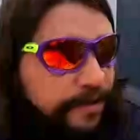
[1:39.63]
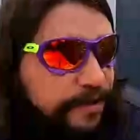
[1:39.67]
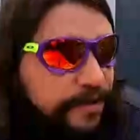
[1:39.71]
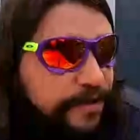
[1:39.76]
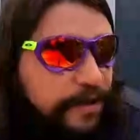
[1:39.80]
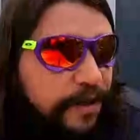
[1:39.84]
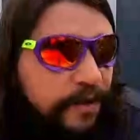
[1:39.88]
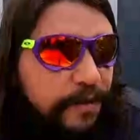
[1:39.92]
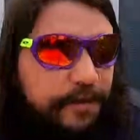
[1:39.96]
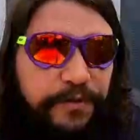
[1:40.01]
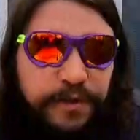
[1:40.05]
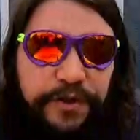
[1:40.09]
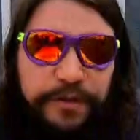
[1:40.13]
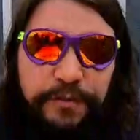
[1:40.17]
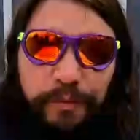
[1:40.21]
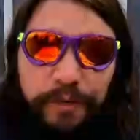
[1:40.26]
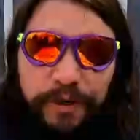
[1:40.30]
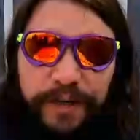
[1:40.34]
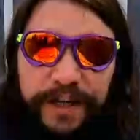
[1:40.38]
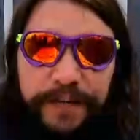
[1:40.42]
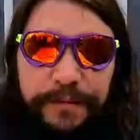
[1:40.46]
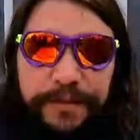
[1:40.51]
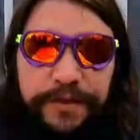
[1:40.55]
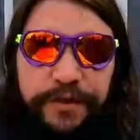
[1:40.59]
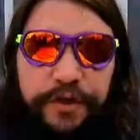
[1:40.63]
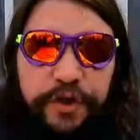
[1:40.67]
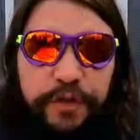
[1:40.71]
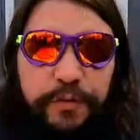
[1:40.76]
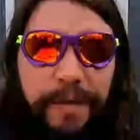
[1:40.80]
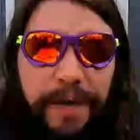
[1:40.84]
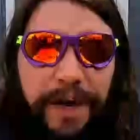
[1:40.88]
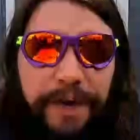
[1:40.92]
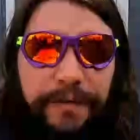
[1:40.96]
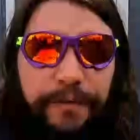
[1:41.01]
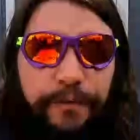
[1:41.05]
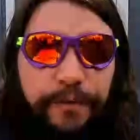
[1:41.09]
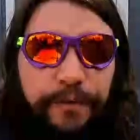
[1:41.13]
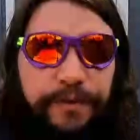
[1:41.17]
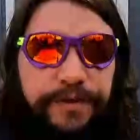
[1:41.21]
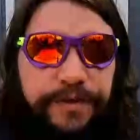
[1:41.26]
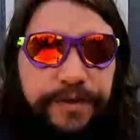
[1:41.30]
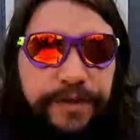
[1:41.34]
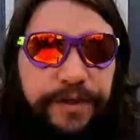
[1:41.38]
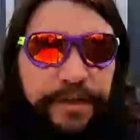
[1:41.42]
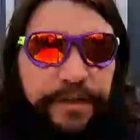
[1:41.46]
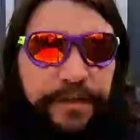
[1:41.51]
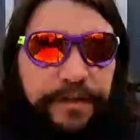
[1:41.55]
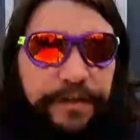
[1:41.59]
You know, I'm just working with
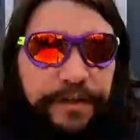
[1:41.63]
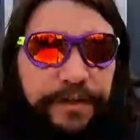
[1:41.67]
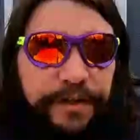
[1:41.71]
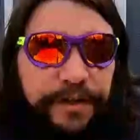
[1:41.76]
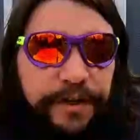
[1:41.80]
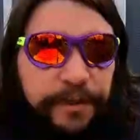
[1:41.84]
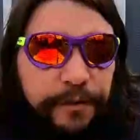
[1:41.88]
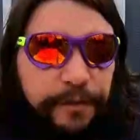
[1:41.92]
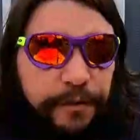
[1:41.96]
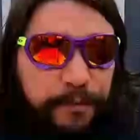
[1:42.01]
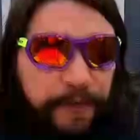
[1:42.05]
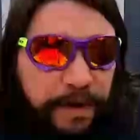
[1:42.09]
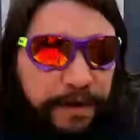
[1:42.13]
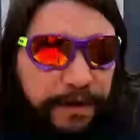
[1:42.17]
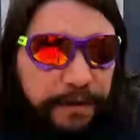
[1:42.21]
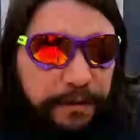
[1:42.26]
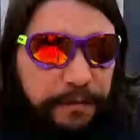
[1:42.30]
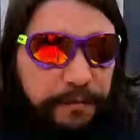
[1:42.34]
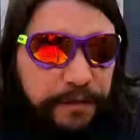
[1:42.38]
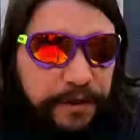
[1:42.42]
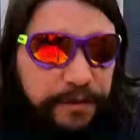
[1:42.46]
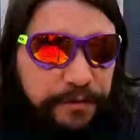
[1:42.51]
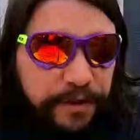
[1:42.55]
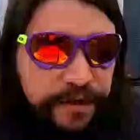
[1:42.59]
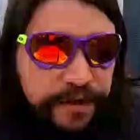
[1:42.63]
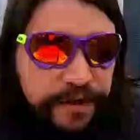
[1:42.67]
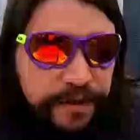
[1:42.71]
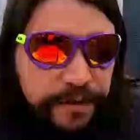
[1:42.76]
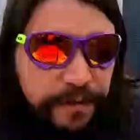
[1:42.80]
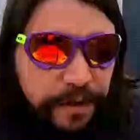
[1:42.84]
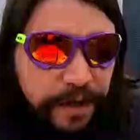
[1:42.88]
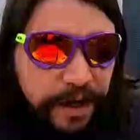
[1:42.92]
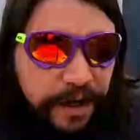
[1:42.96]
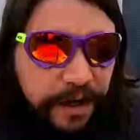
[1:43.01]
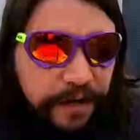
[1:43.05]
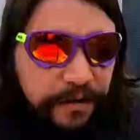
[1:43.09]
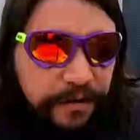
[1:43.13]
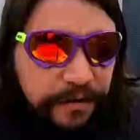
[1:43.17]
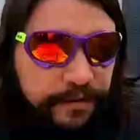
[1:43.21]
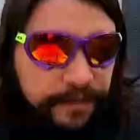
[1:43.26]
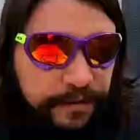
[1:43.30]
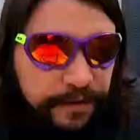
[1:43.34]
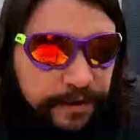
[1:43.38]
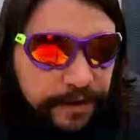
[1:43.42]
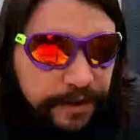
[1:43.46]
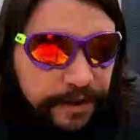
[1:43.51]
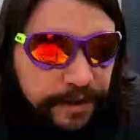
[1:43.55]
2x4s here, you know, the Rocket Ridge Rusty pile.